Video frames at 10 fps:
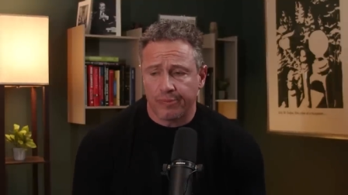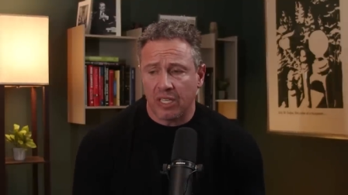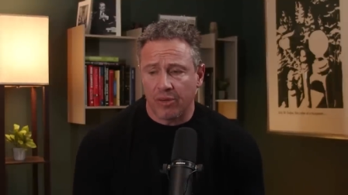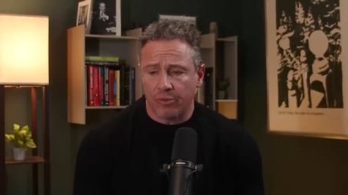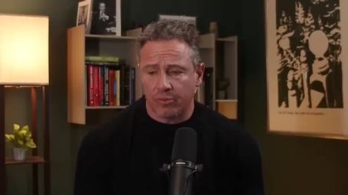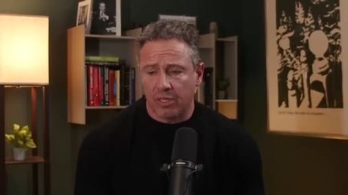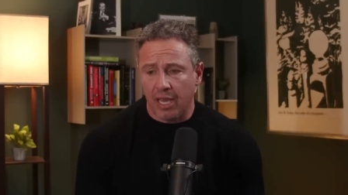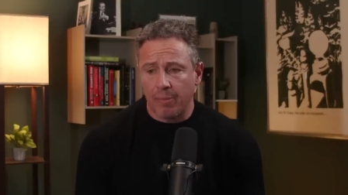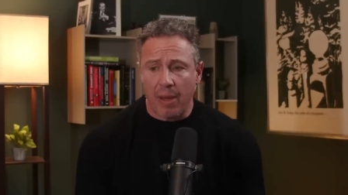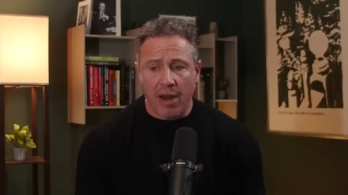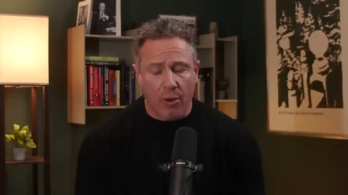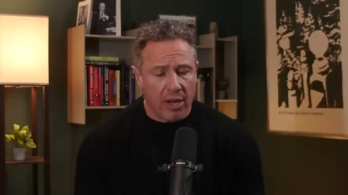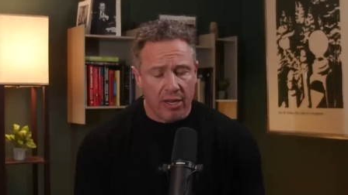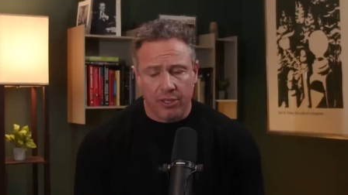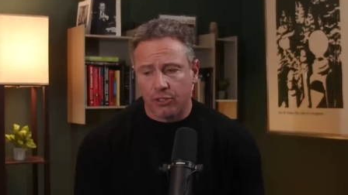you know, gay
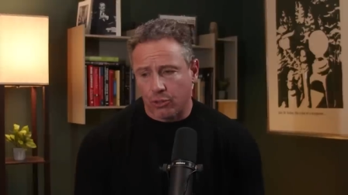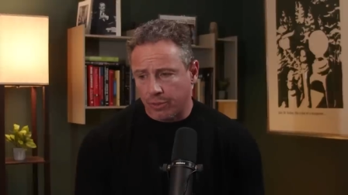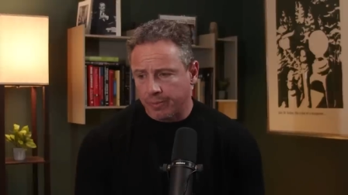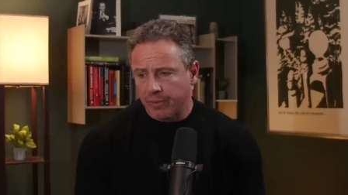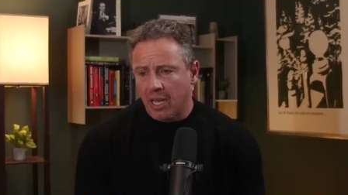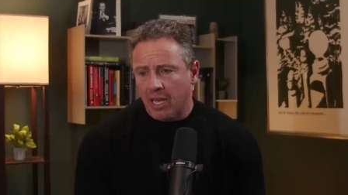marriage or